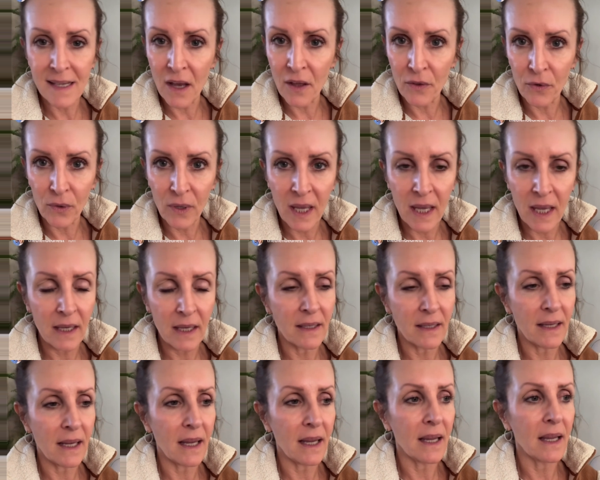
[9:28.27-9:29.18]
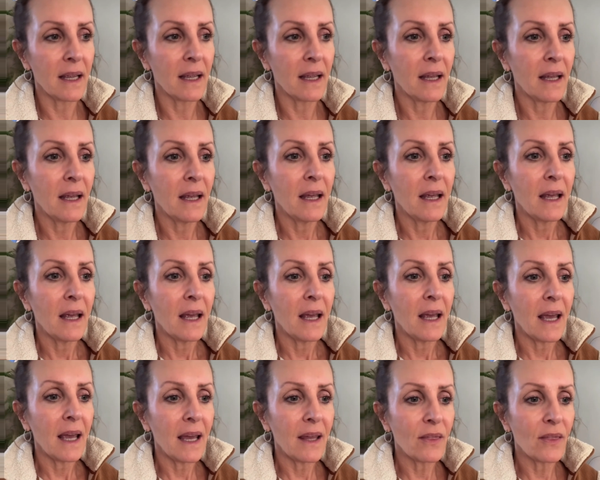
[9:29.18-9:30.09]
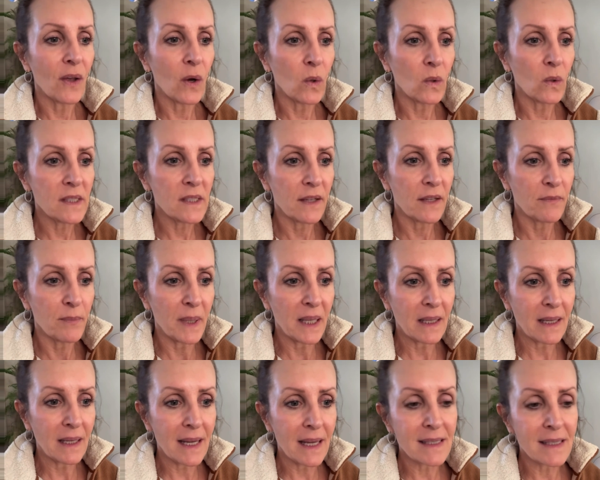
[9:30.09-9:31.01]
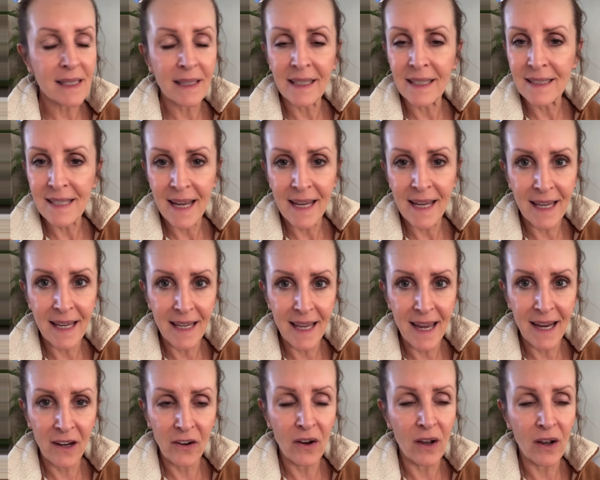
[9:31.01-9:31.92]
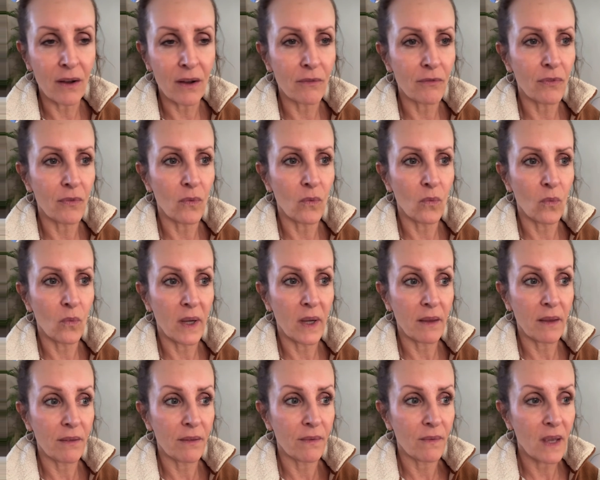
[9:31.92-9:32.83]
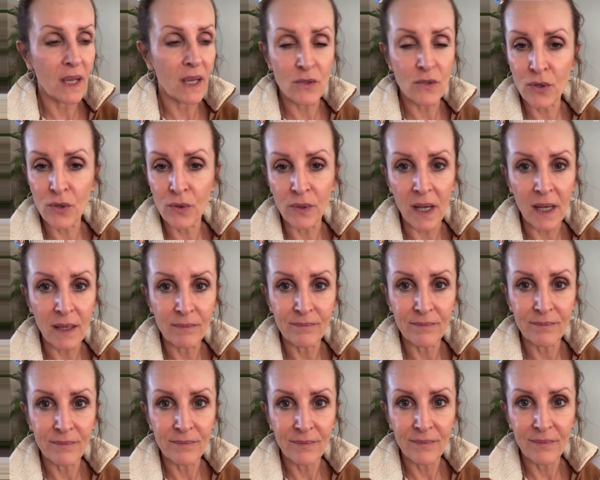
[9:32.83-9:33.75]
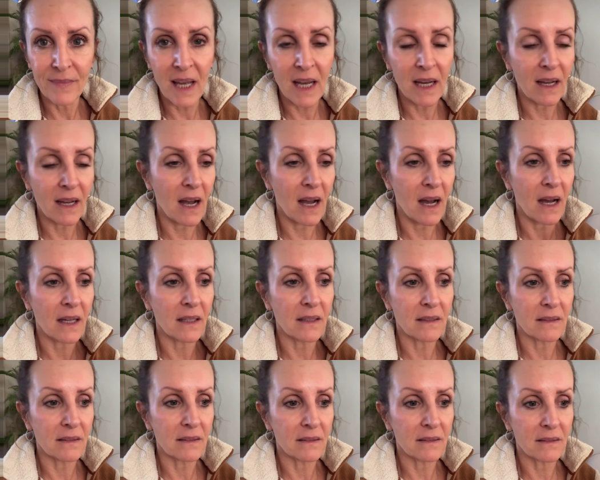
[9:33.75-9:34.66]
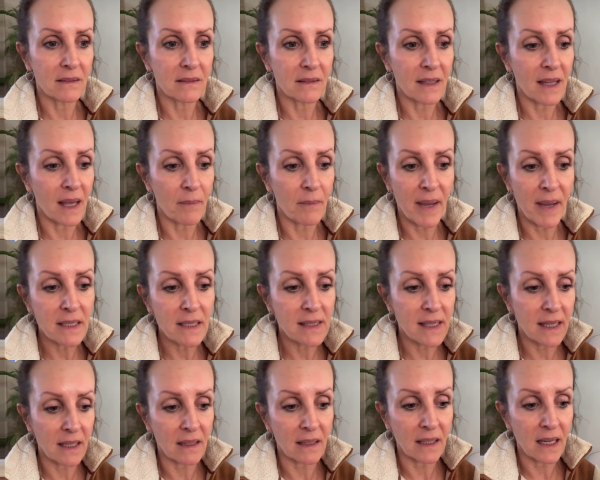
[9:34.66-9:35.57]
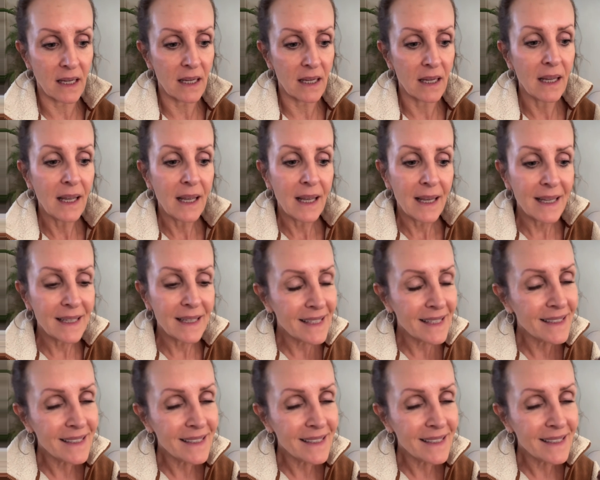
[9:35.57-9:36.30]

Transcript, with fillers: and those have been easily taken care of with Keytruda that got that basically it didn't get rid of it cuz